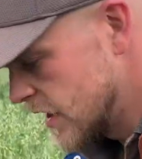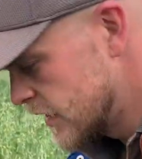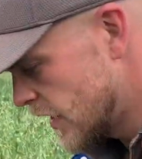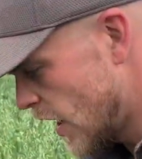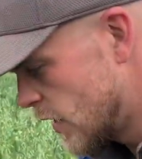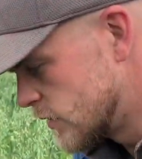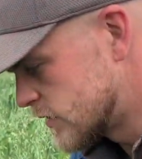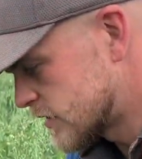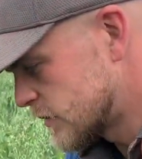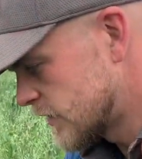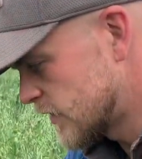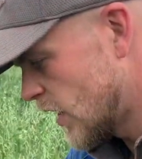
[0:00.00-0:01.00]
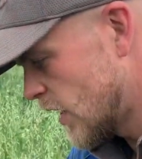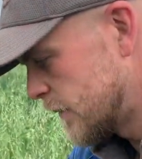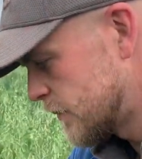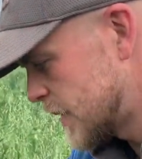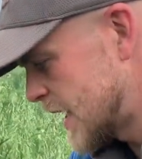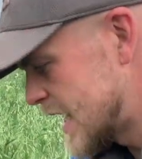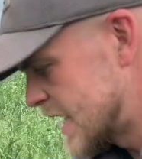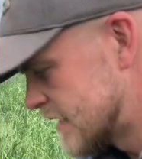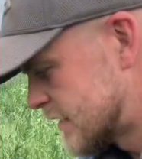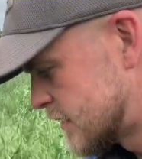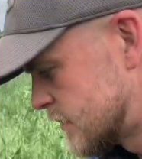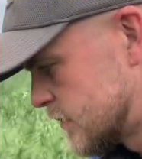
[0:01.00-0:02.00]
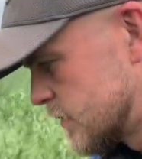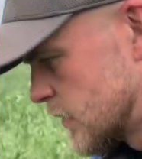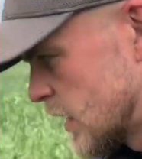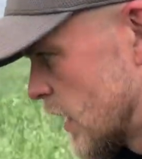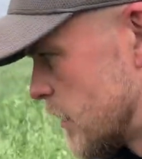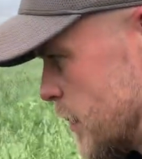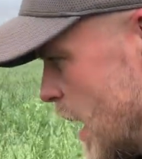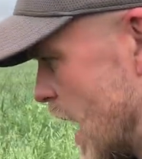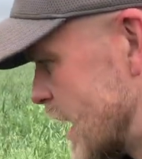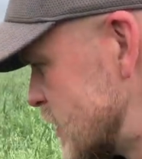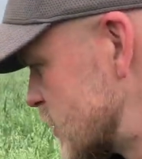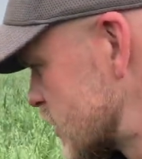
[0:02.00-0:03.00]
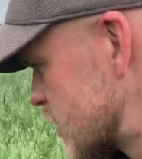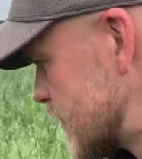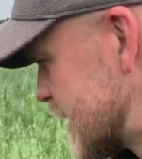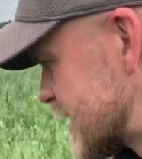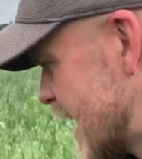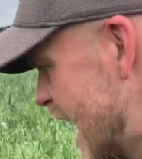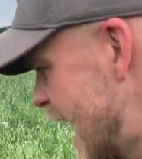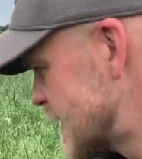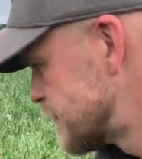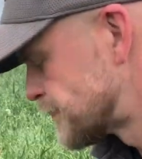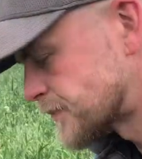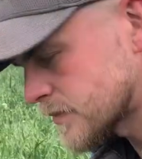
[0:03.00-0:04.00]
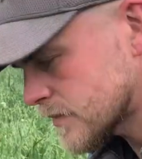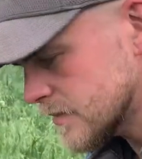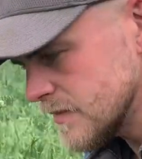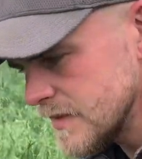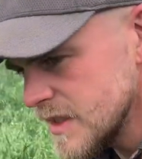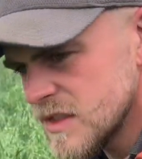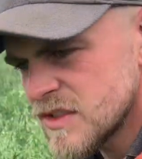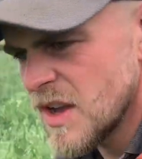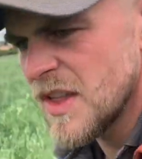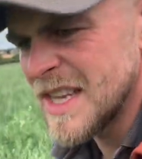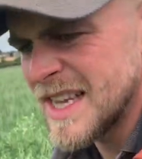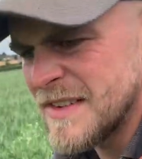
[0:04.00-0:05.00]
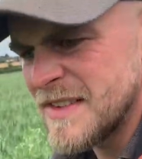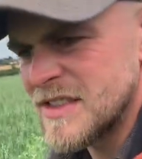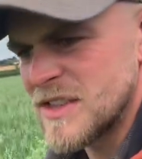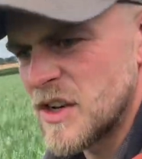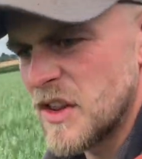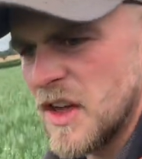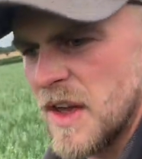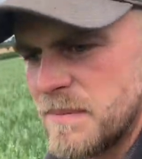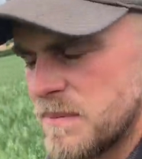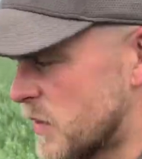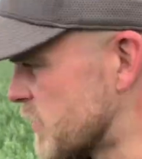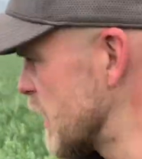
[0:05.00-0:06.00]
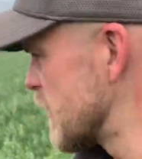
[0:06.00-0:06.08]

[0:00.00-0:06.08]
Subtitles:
the oats and we've got peas and we've got the barley just coming into head. So I think give this another 3 or